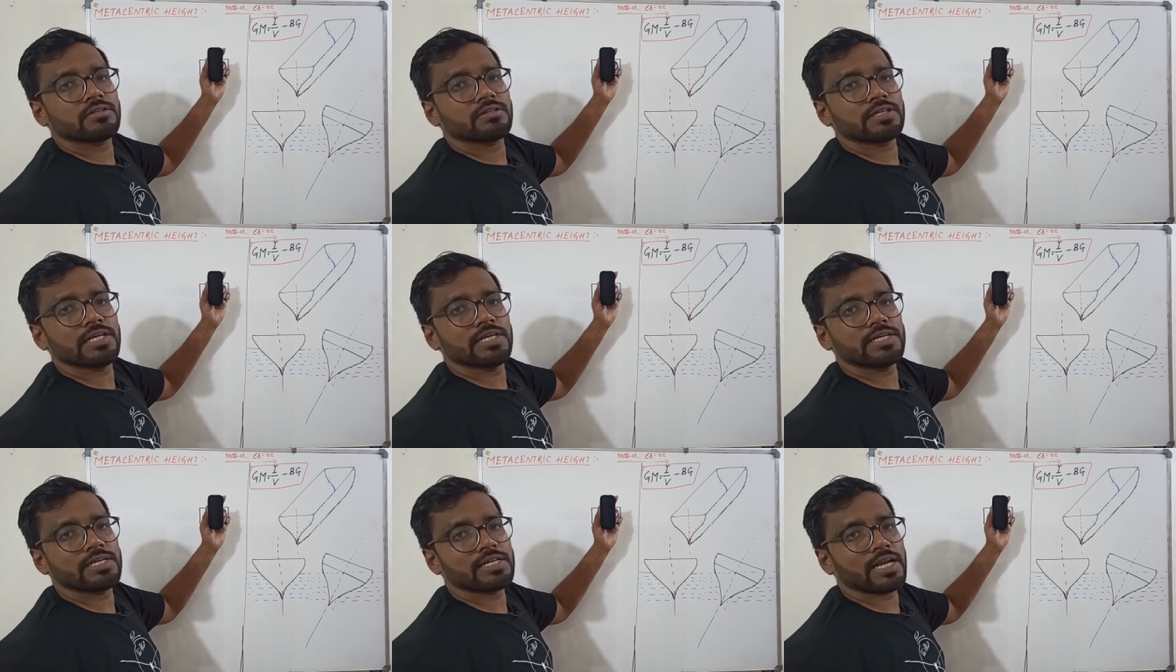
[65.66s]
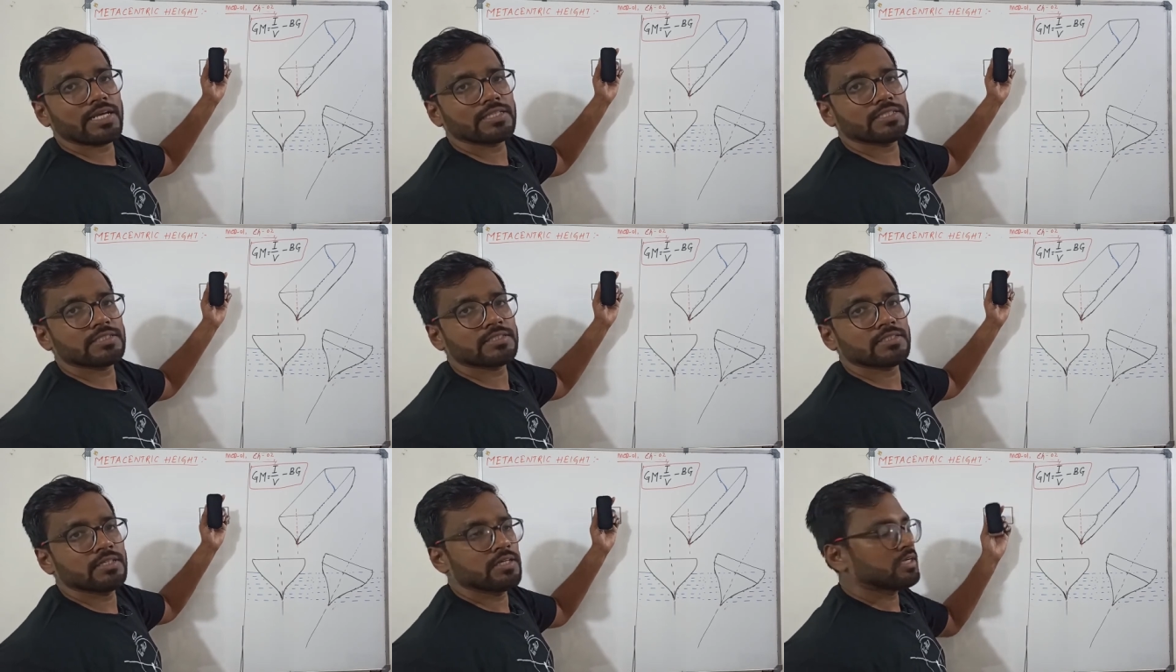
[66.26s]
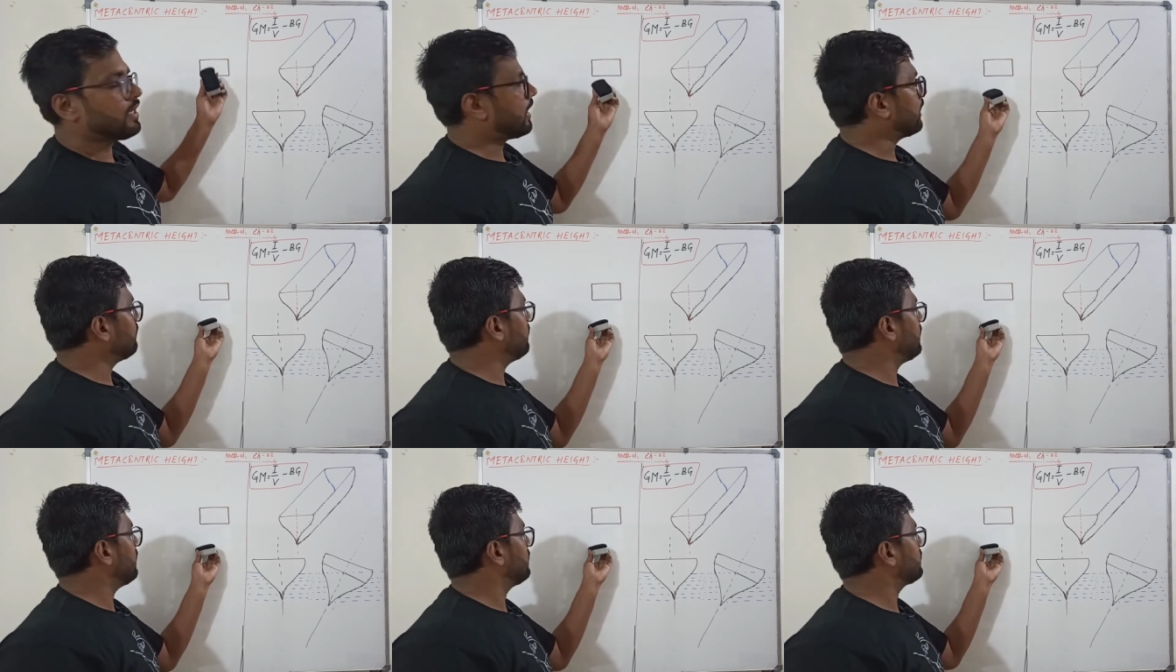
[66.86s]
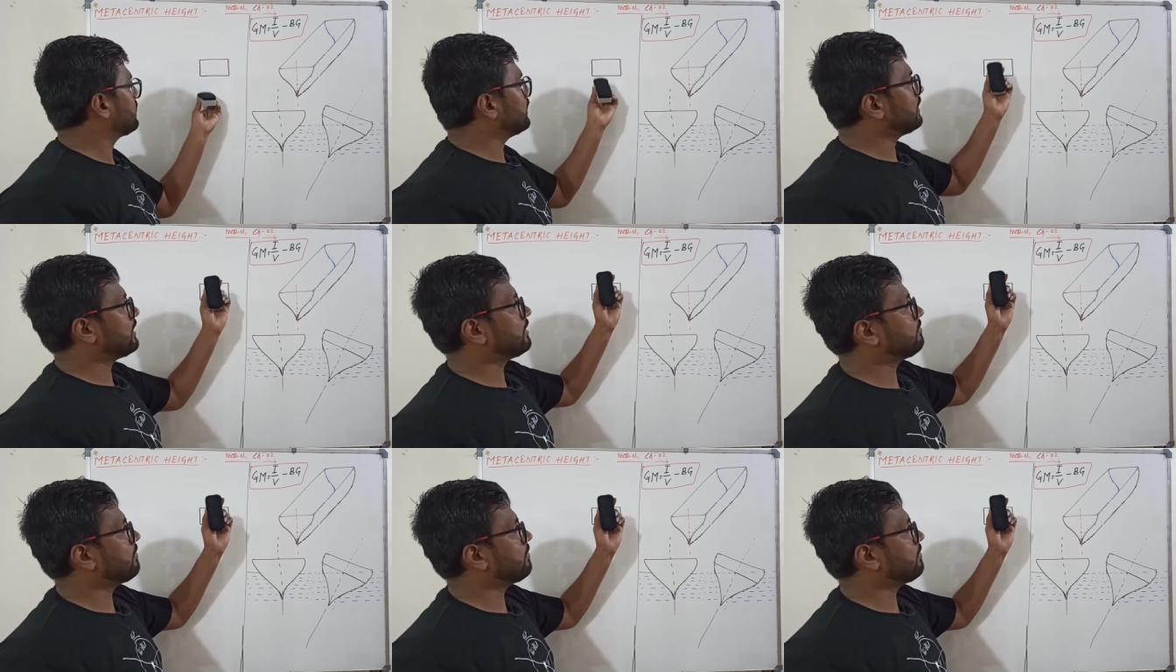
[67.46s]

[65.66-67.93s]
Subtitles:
tilt it like this. I will tilt it